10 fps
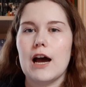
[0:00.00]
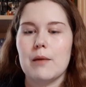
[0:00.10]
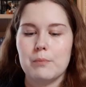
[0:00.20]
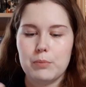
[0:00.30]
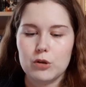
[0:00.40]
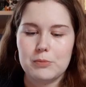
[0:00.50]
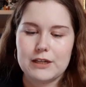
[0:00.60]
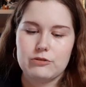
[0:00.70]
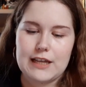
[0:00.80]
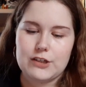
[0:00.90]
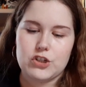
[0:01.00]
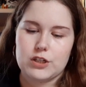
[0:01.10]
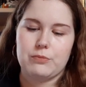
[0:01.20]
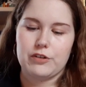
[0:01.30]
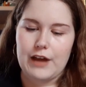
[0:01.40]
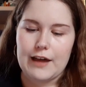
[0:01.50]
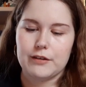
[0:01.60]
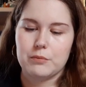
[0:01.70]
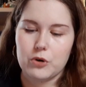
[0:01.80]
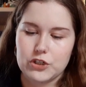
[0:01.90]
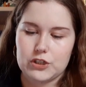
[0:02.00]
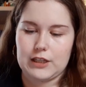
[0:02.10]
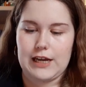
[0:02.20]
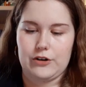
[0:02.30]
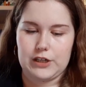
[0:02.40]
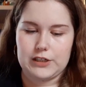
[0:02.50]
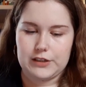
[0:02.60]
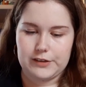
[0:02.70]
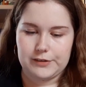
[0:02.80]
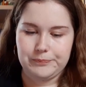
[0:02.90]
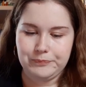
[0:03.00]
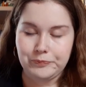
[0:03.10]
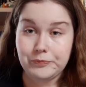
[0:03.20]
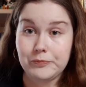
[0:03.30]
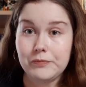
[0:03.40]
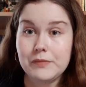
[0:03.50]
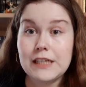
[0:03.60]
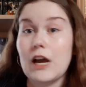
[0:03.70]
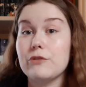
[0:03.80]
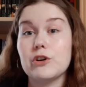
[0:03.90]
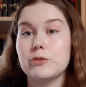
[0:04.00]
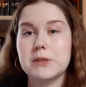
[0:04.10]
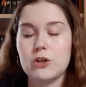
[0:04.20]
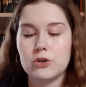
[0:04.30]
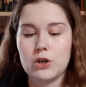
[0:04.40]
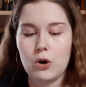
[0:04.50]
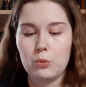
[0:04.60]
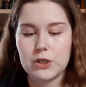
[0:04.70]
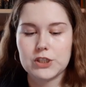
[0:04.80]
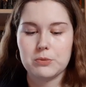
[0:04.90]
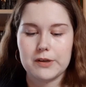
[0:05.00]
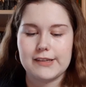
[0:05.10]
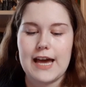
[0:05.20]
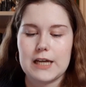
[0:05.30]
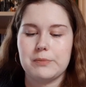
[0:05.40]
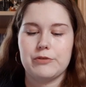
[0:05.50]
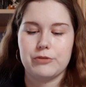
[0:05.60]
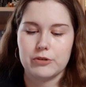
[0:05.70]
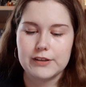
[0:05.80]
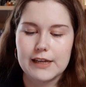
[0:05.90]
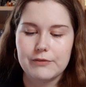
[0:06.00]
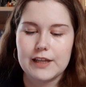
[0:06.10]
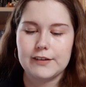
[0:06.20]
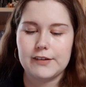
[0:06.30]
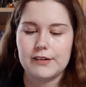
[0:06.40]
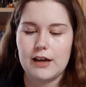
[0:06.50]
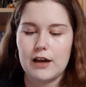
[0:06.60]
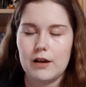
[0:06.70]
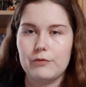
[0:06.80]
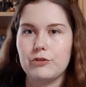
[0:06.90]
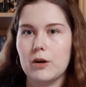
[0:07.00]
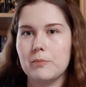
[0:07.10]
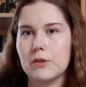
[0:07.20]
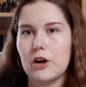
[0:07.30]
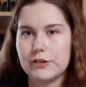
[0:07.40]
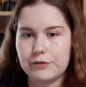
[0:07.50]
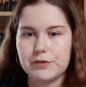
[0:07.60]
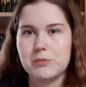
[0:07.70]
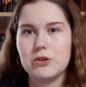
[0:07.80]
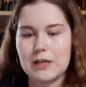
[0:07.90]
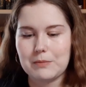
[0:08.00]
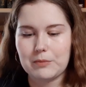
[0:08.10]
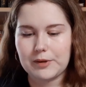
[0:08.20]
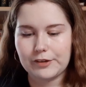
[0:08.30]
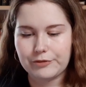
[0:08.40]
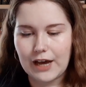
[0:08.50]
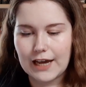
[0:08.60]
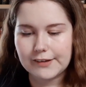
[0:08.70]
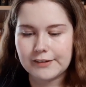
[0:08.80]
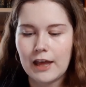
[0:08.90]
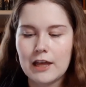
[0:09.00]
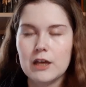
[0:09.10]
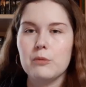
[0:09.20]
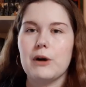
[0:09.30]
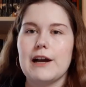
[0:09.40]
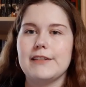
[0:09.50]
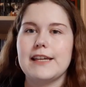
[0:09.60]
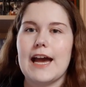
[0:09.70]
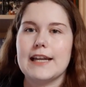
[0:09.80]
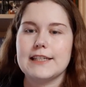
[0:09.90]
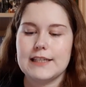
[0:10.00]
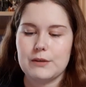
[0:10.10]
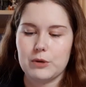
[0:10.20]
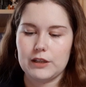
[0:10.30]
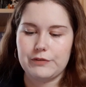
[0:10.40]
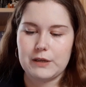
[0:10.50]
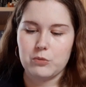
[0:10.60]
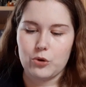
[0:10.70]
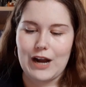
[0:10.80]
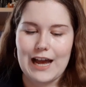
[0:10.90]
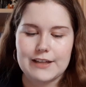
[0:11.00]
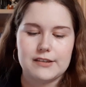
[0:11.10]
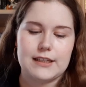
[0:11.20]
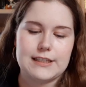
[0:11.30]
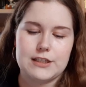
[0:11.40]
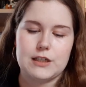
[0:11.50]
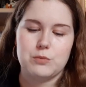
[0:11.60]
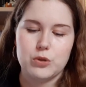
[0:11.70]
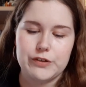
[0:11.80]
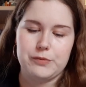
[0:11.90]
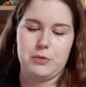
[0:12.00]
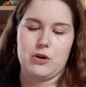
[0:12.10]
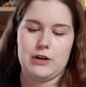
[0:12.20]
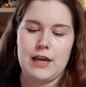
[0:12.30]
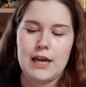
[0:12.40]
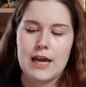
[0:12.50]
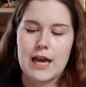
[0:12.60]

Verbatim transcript: um, blooming relationship with other mortal characters. Now, of course, we don't know what she was like before the events uh, from Gardens of the Moon and Memories of Ice, while the Andii were living more isolated in Moon's Spawn.